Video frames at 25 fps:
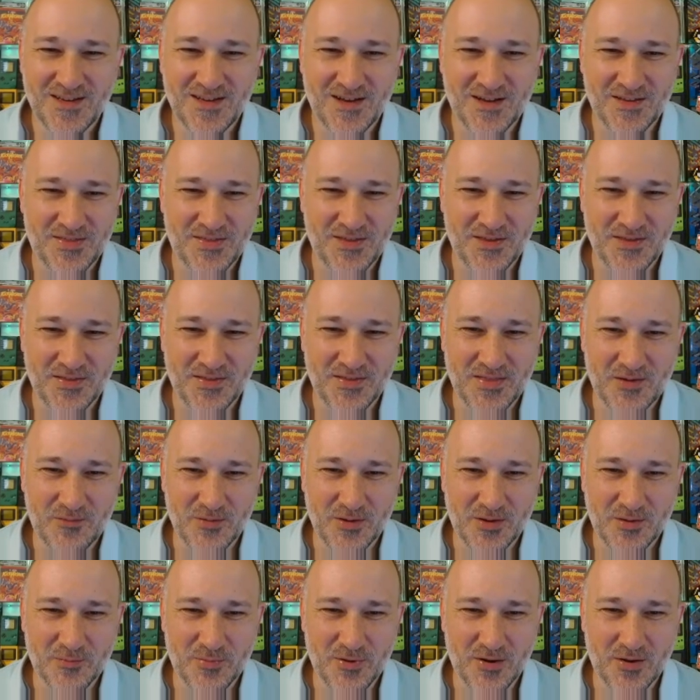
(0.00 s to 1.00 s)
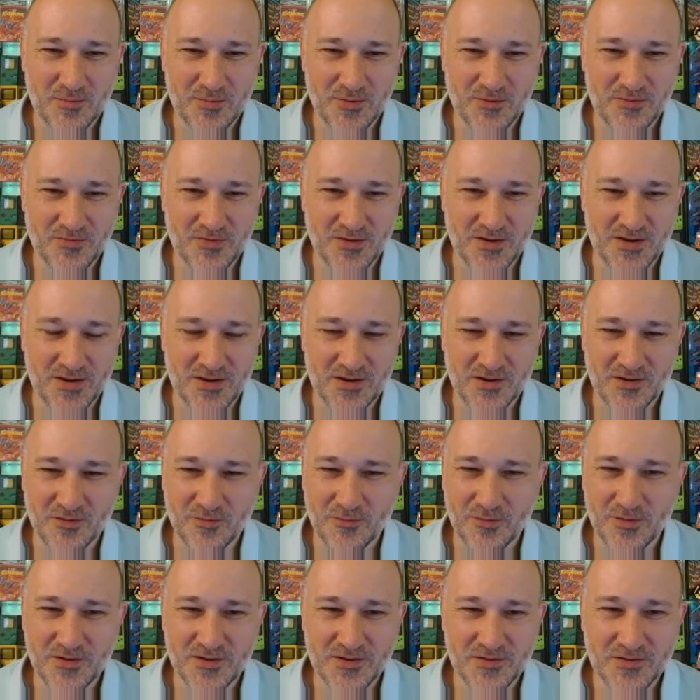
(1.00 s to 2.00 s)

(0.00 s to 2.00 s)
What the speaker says: I think that we could probably forget her once